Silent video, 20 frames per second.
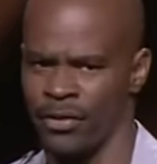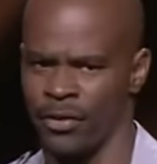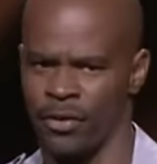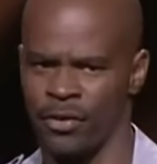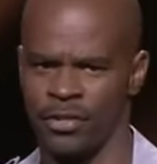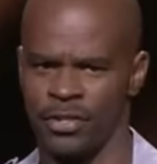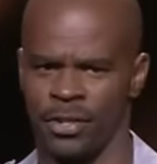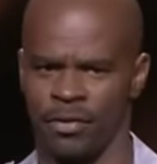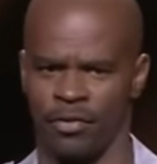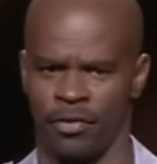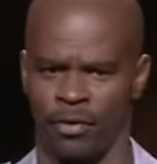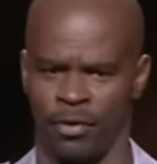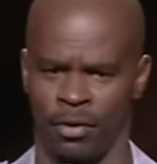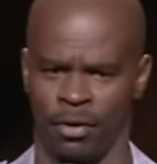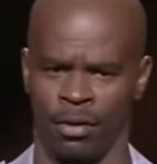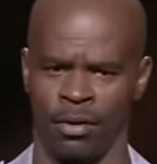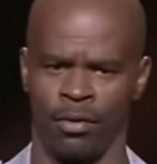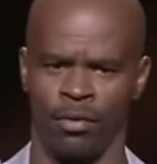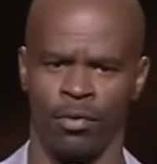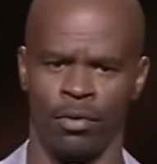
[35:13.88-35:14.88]
Thirsty for
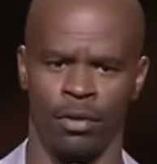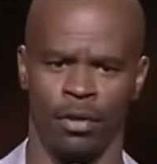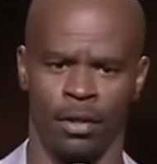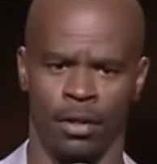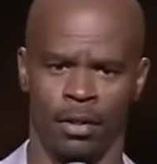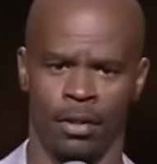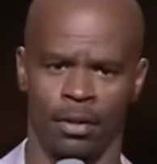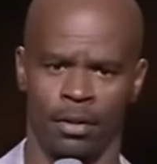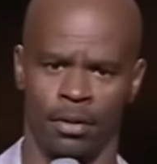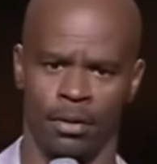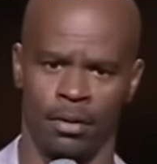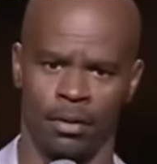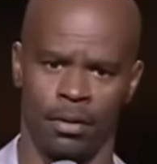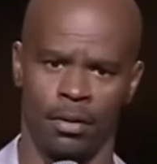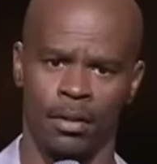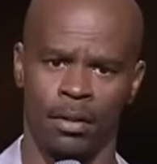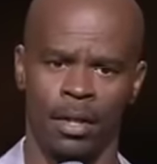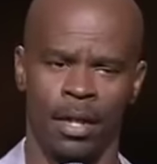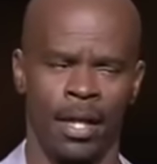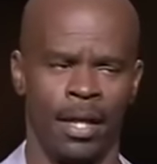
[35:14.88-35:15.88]
the Lord.
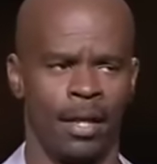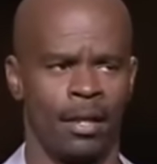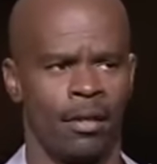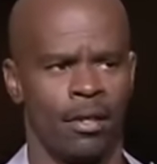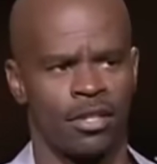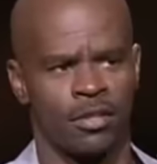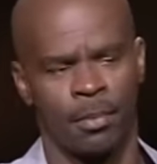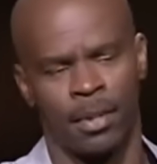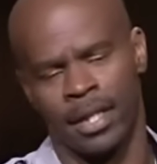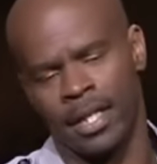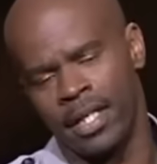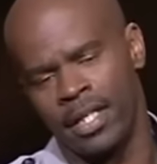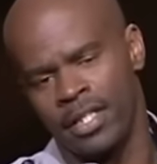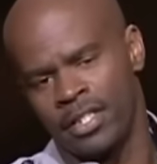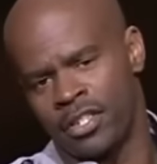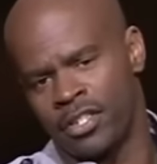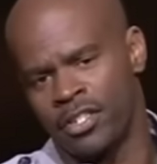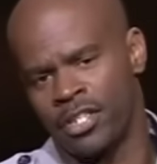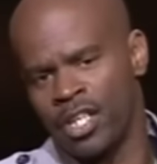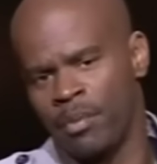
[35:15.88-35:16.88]
Hey, I lost my
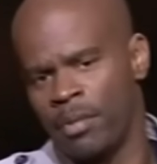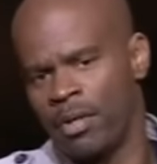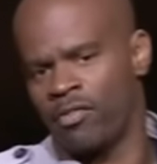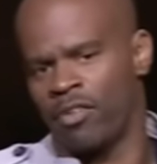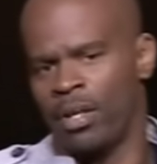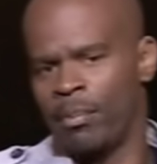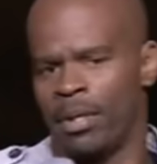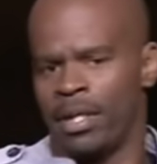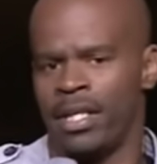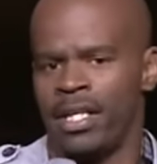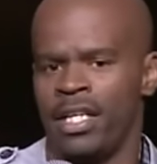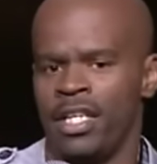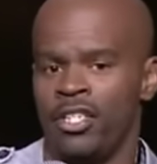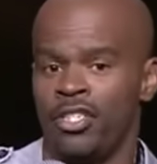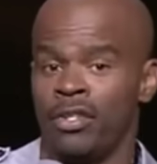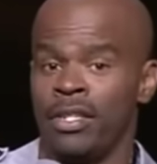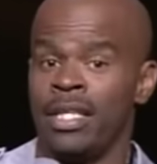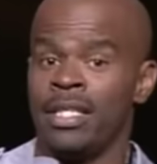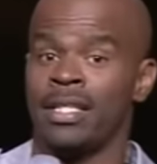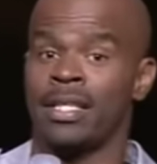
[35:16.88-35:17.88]
keys. Could you help me find my
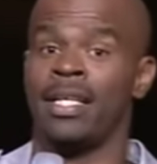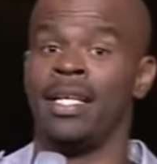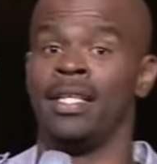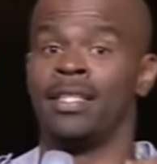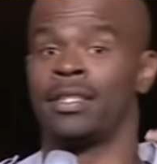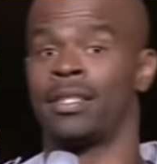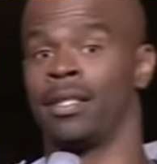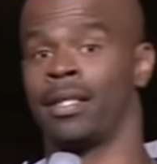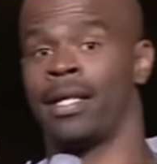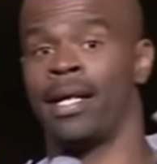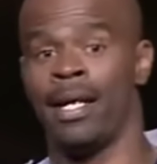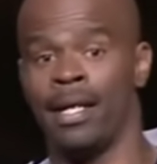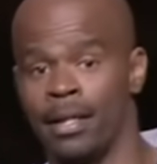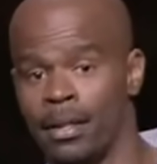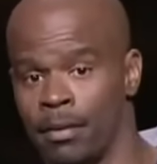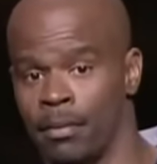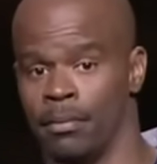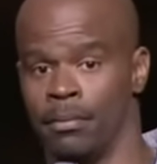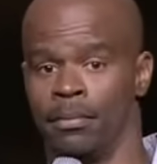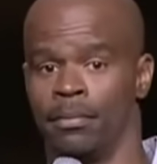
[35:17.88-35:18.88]
keys? You need the keys to the
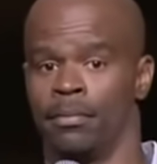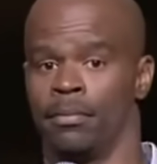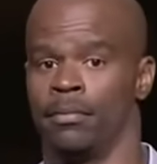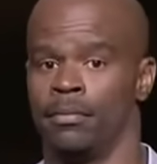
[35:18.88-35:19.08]
kingdom.